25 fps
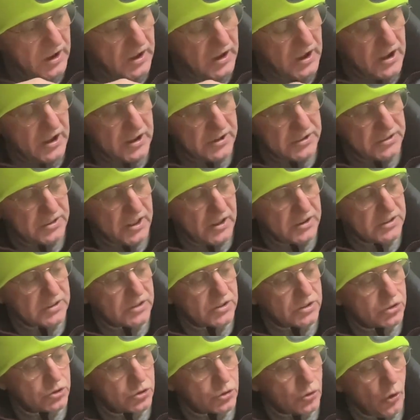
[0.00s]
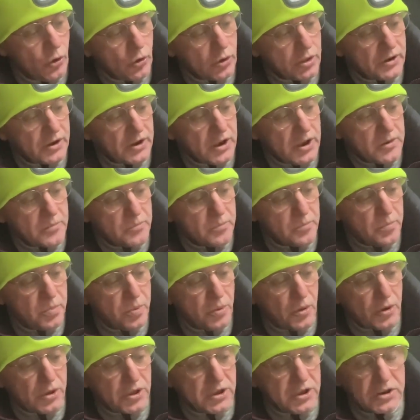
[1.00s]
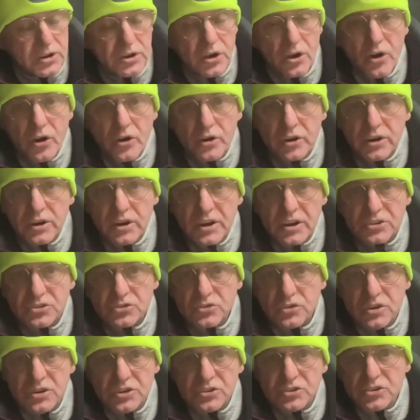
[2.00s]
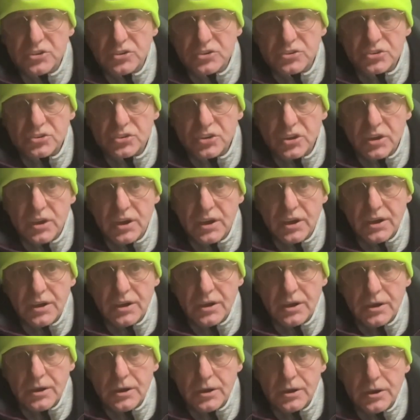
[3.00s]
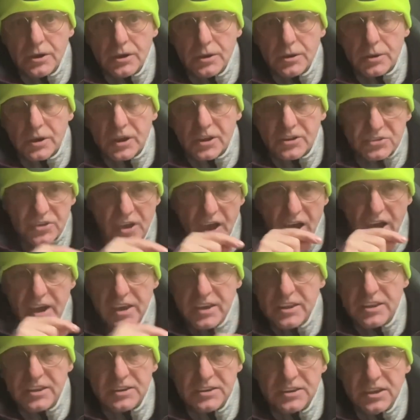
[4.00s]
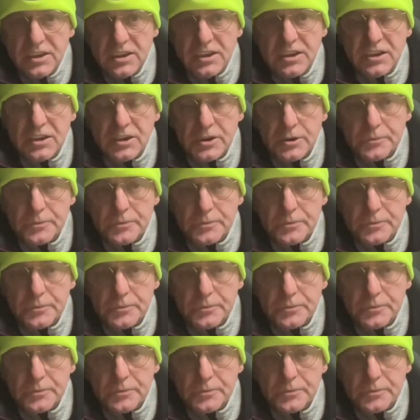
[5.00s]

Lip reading: it didn't tolerate bullying or initiations, because either day.